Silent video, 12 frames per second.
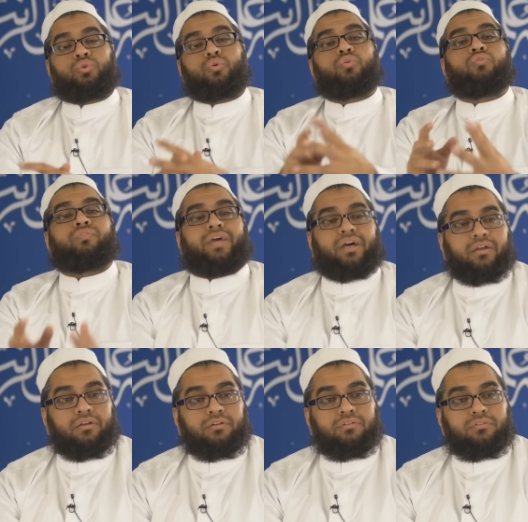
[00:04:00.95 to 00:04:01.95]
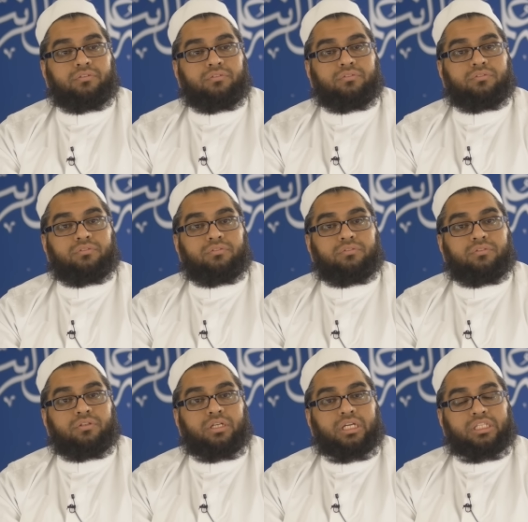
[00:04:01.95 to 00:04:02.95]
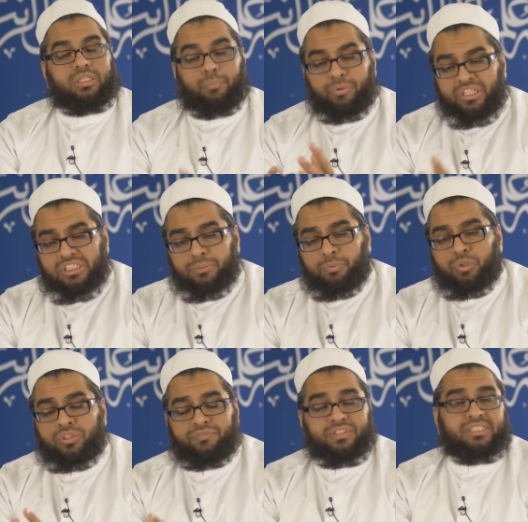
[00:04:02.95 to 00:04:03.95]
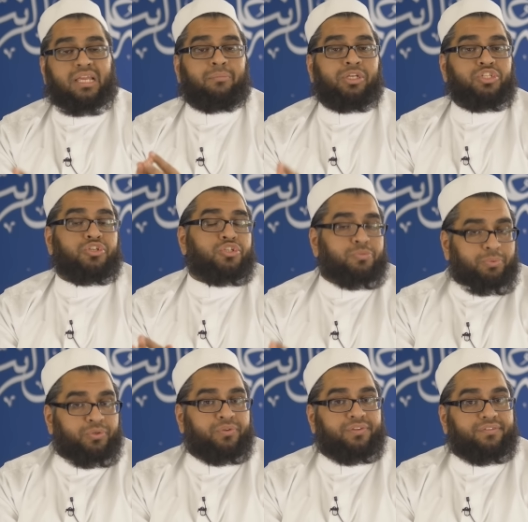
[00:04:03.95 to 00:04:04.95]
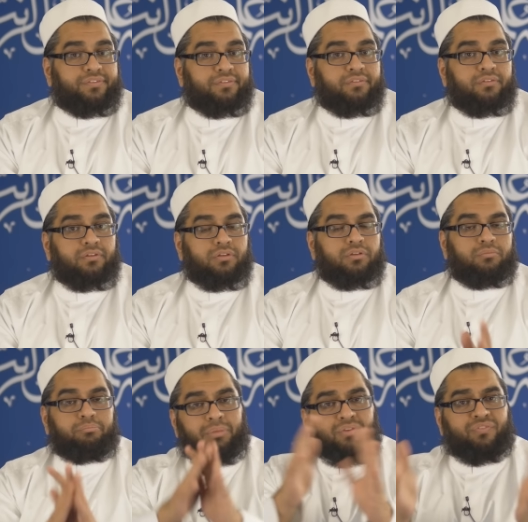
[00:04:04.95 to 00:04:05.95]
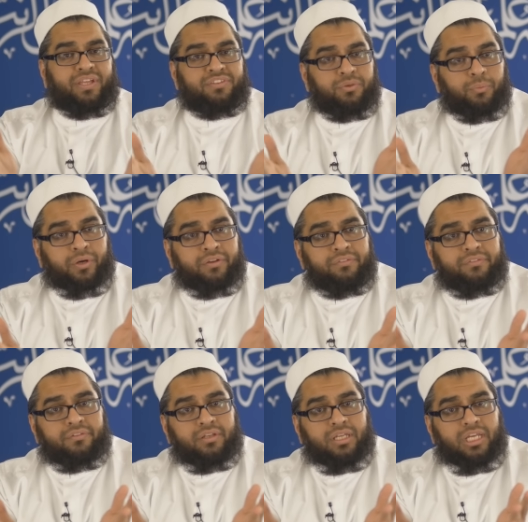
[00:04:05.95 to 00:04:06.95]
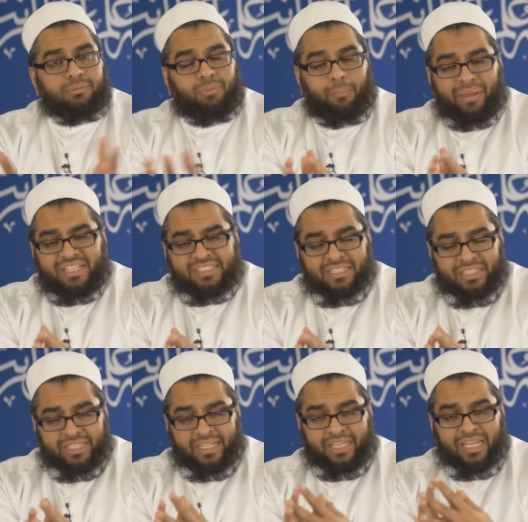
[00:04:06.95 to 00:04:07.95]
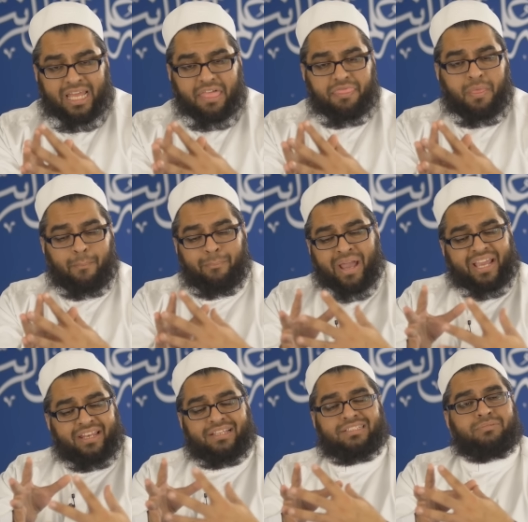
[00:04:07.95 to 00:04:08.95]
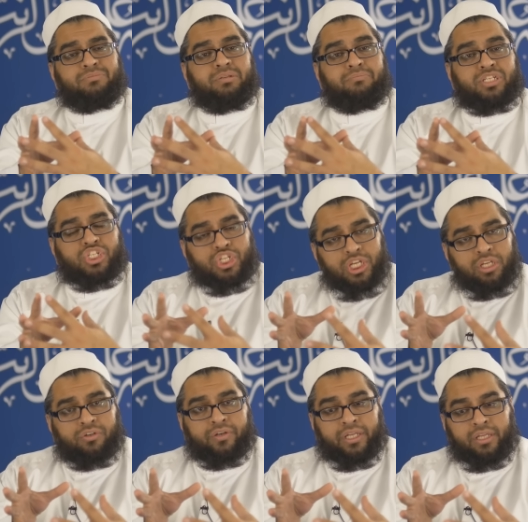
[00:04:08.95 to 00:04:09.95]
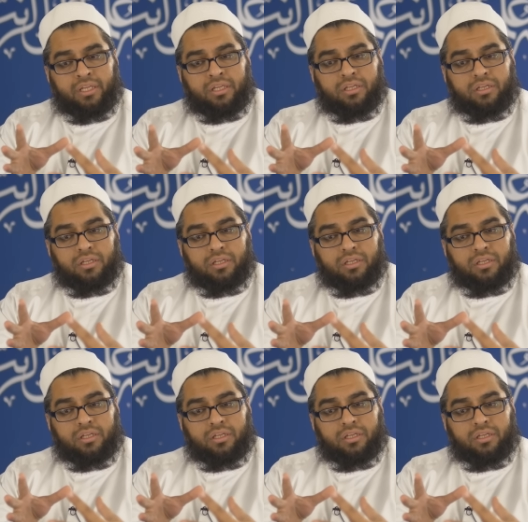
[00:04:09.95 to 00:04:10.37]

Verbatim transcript: usulul fiqh, the principles of Islamic jurisprudence. Big fancy words, but basically the mechanism, the machinery